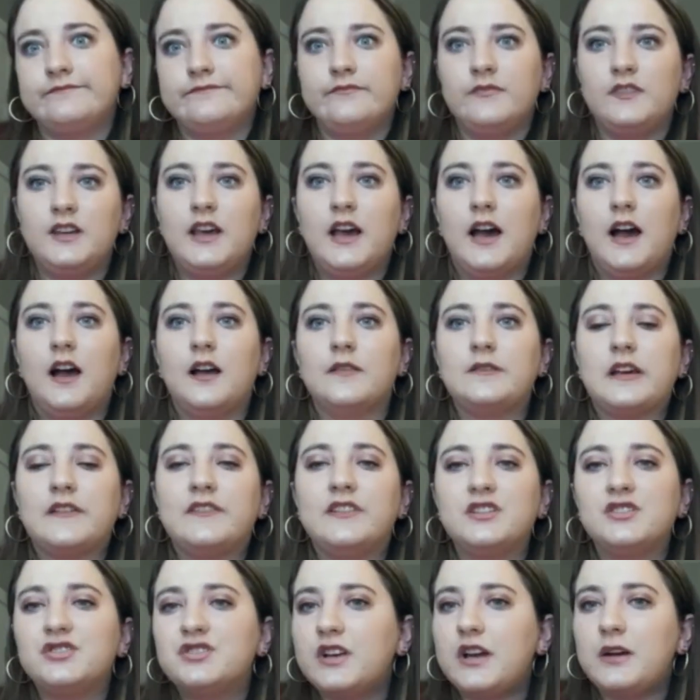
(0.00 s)
Yeah,
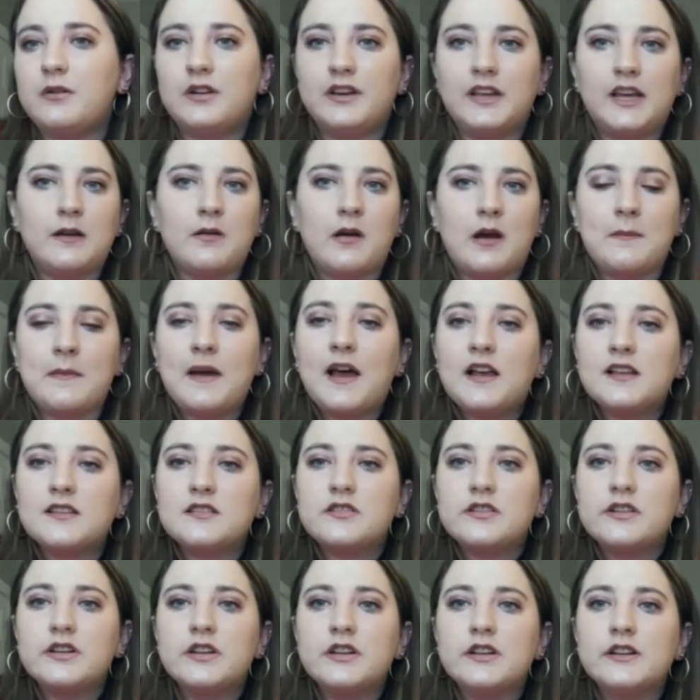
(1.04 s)
eventually I want to get my
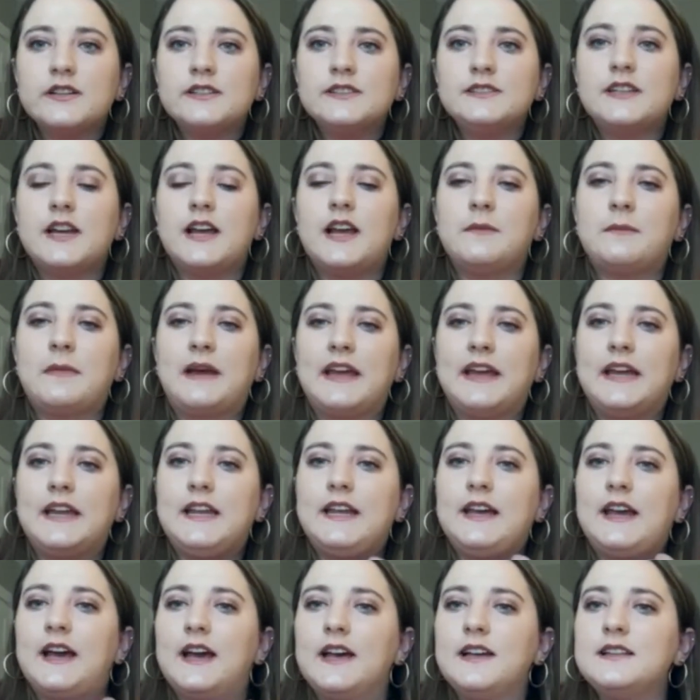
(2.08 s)
master's and my
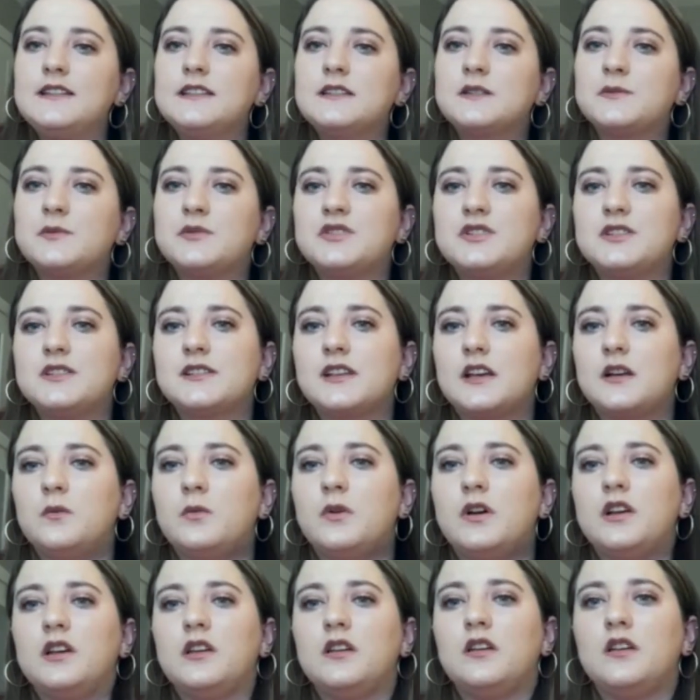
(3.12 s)
EDS, which is
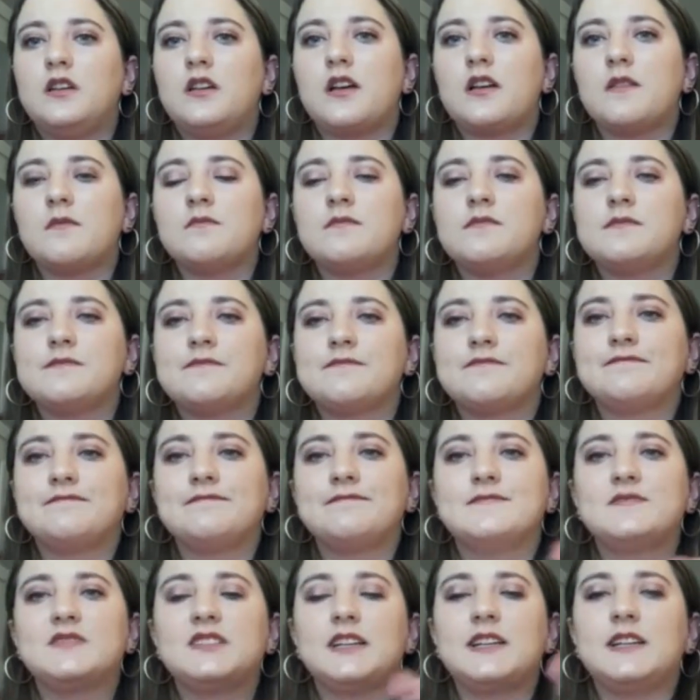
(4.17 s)

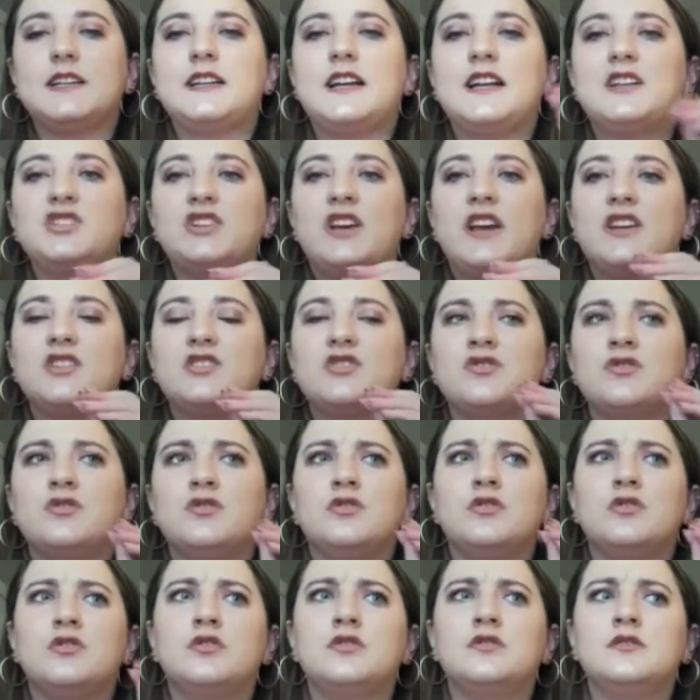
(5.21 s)
it's an
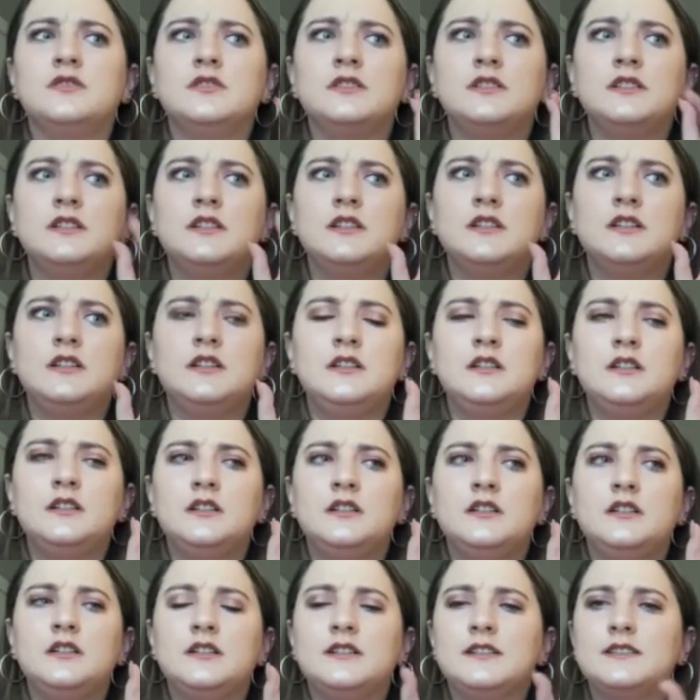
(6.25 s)
educational
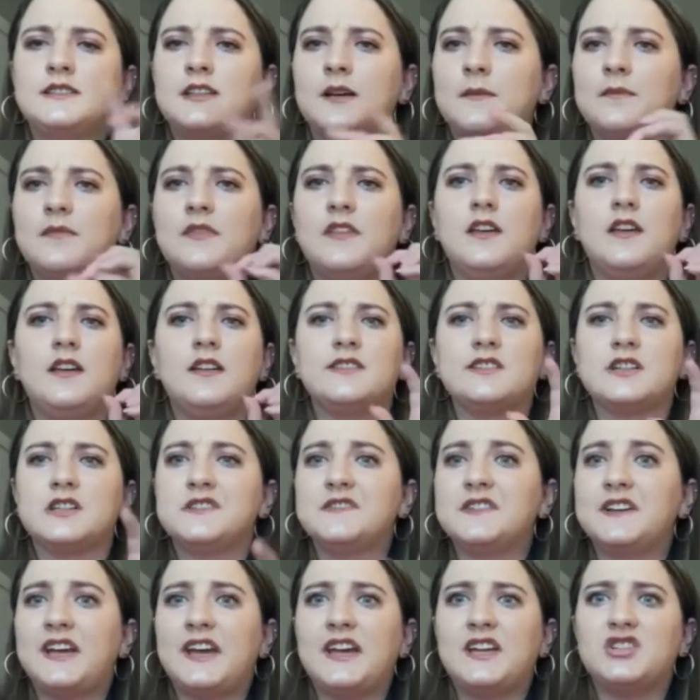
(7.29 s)
something
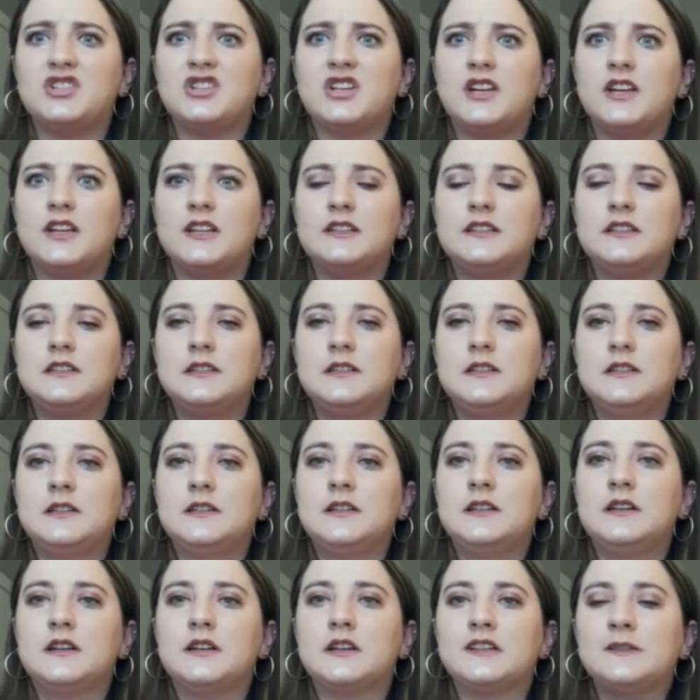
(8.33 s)
certification
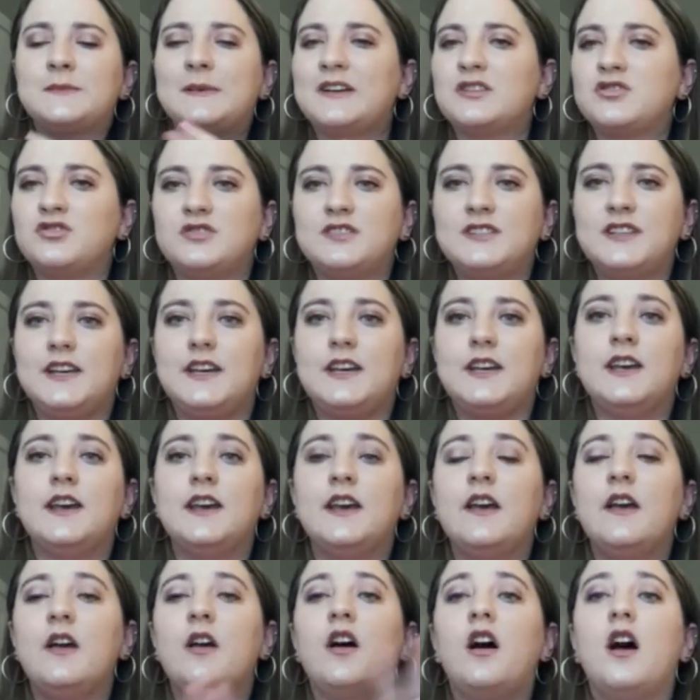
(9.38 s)
or specialty,
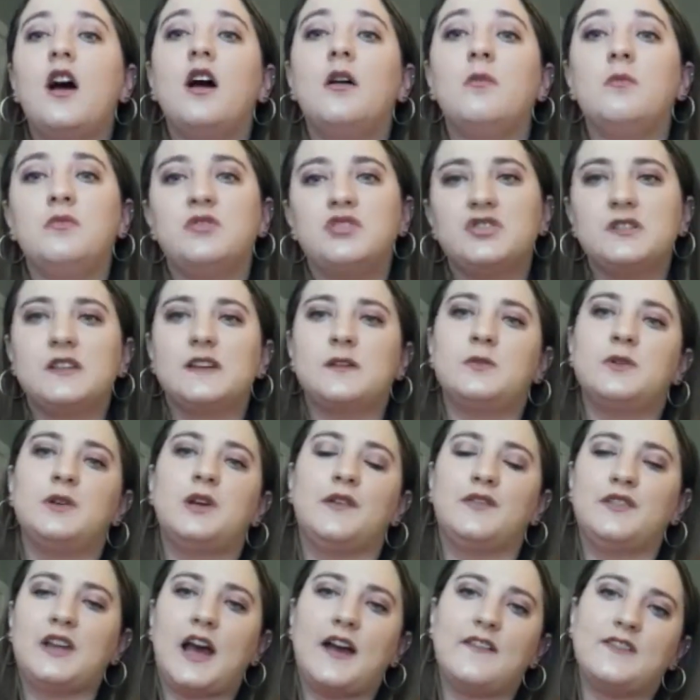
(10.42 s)
which is what
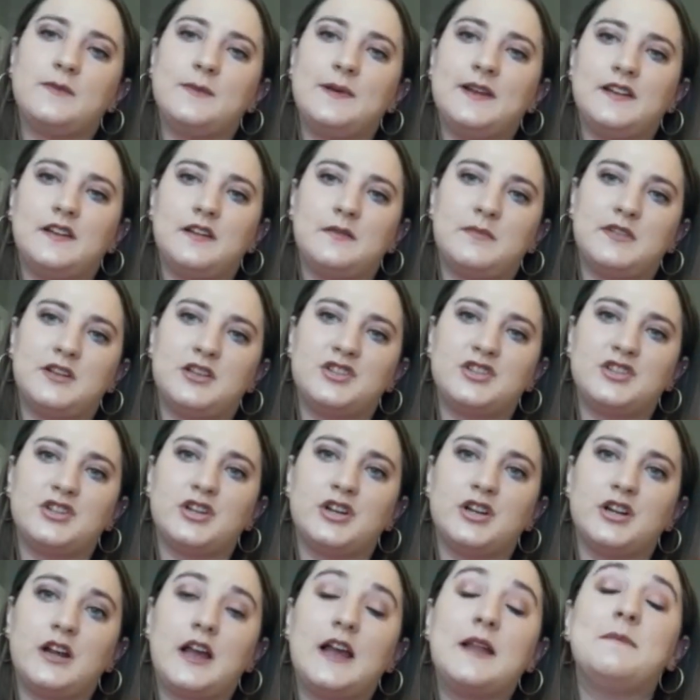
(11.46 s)
you have to be an
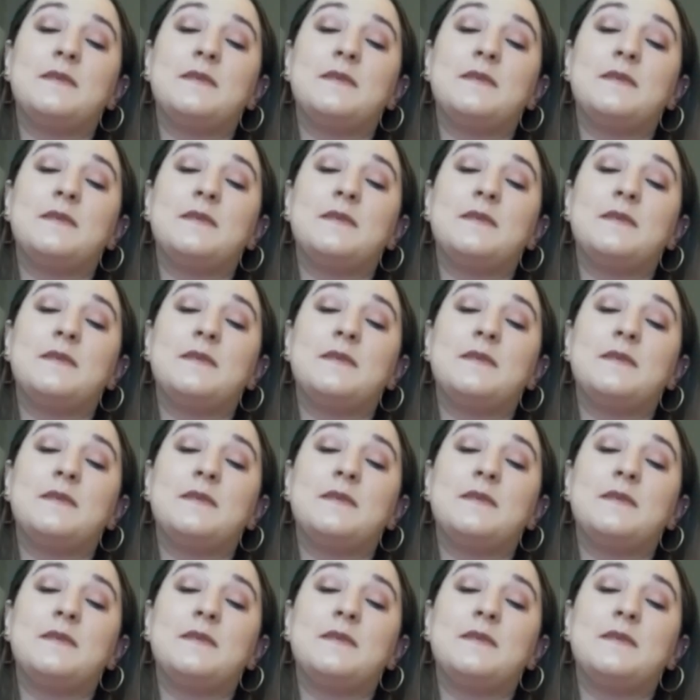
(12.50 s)
administrator,